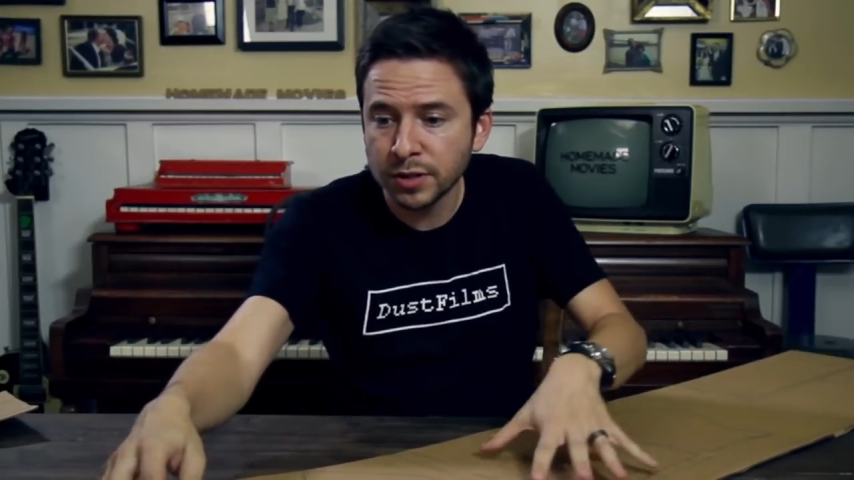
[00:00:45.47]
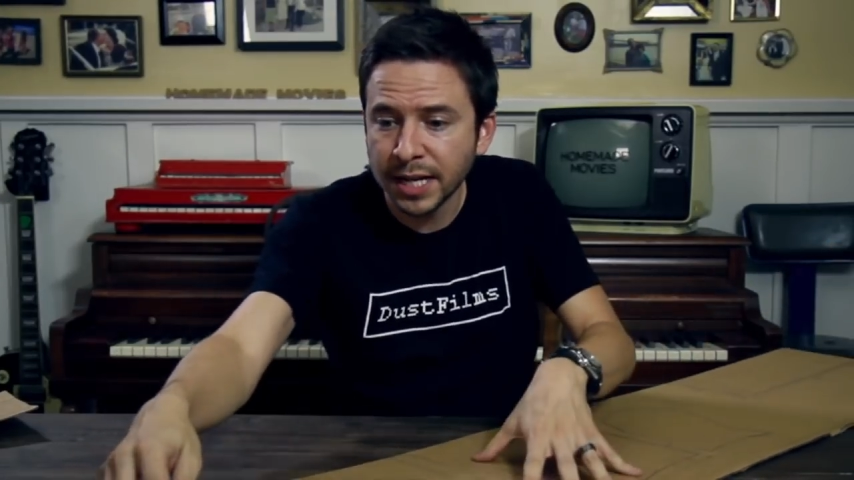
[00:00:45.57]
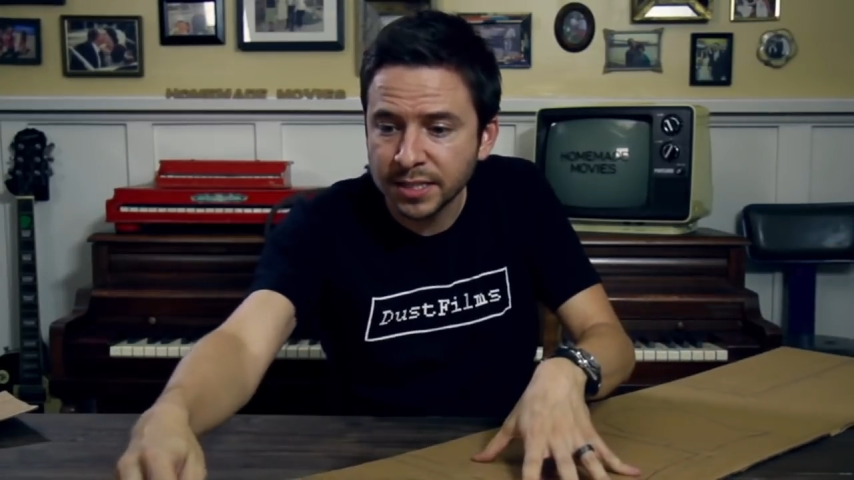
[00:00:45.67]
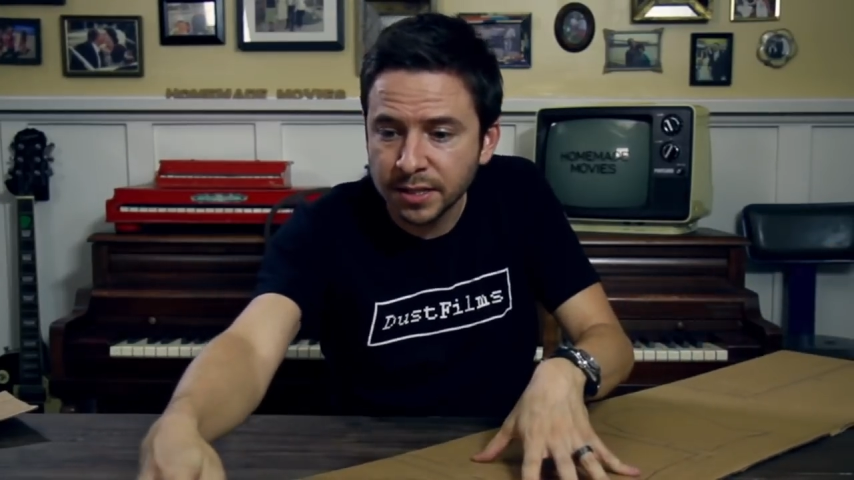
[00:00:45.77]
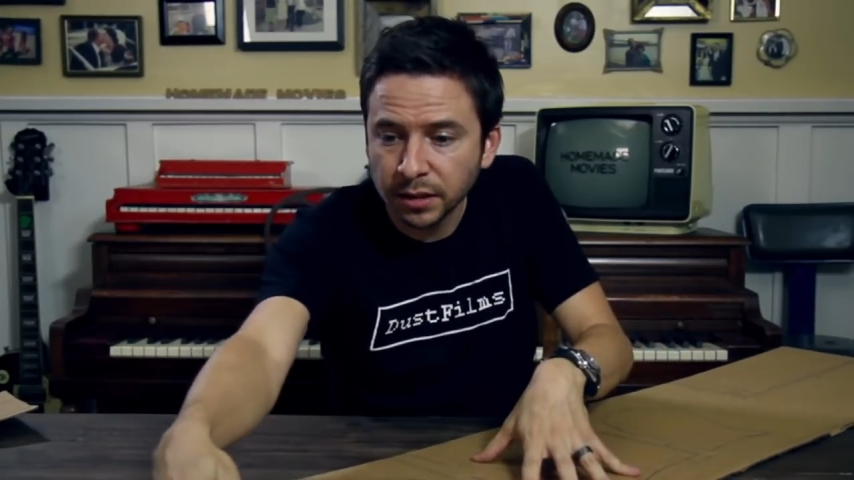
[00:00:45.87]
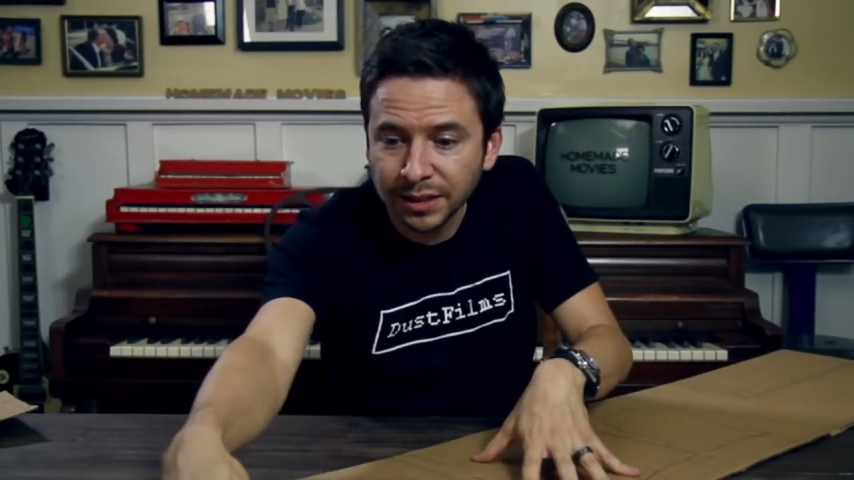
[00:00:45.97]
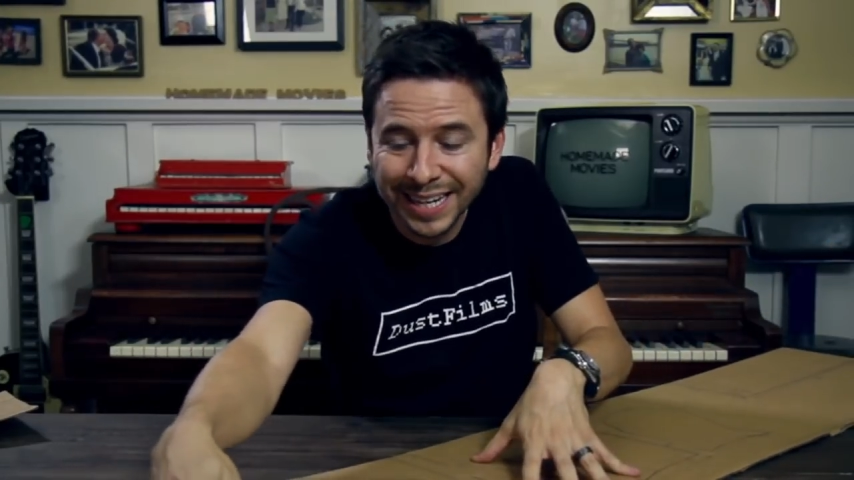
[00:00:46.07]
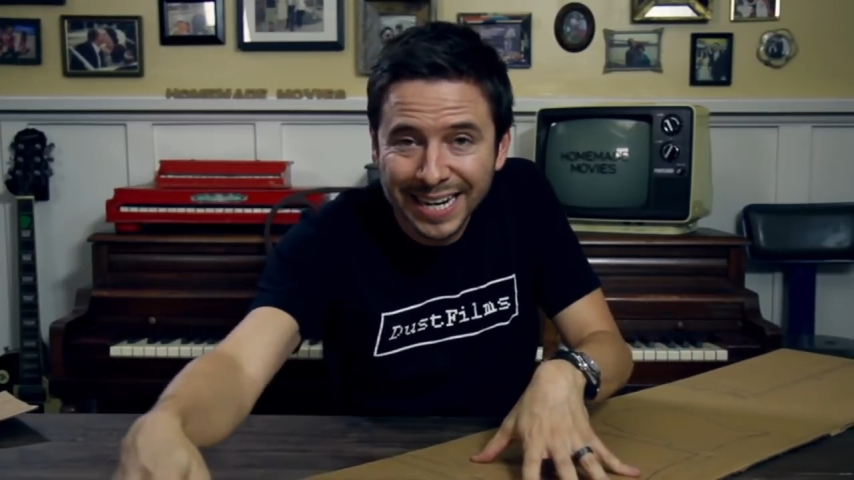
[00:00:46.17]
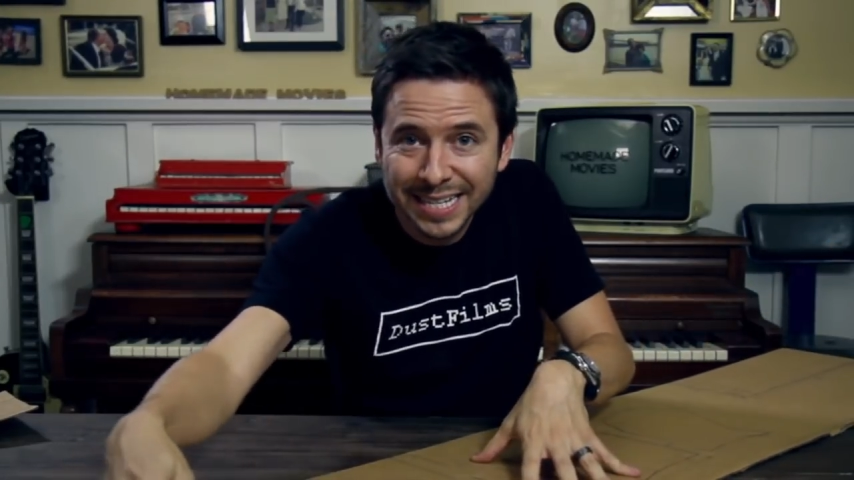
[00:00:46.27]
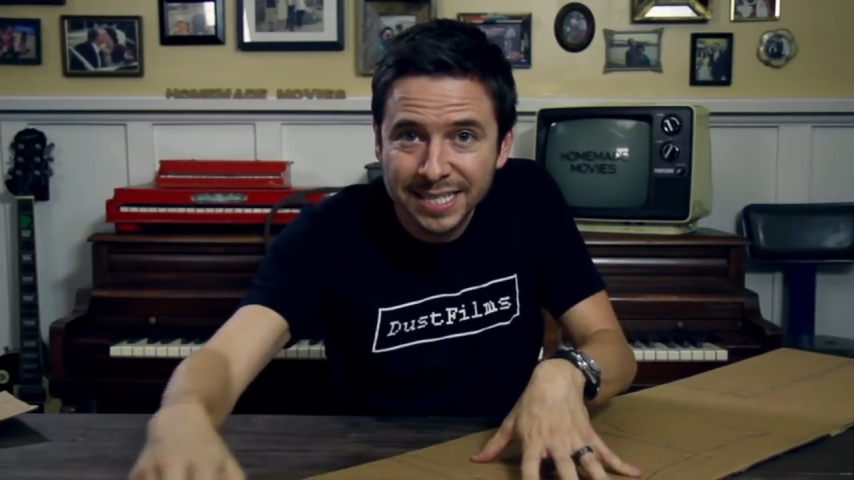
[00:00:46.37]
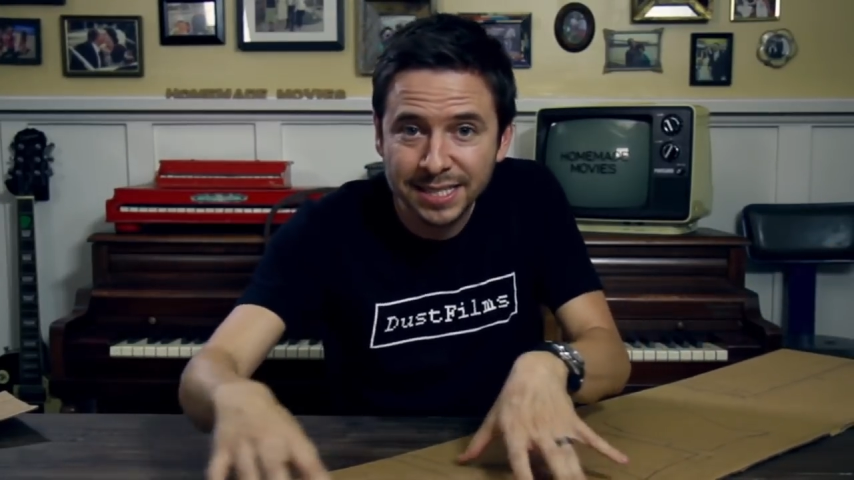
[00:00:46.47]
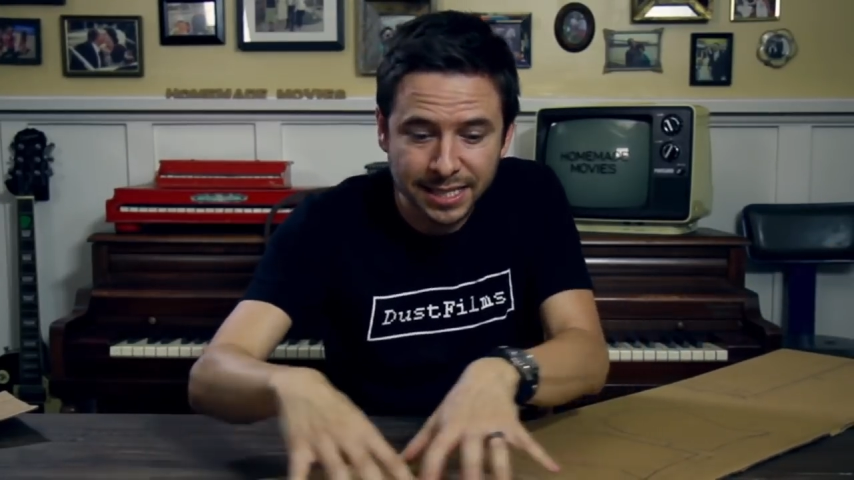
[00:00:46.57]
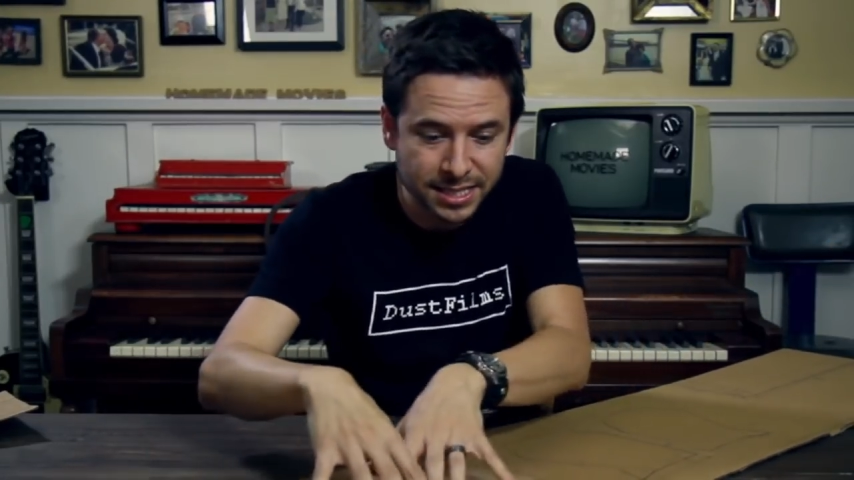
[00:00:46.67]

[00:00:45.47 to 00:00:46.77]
That's the lines that you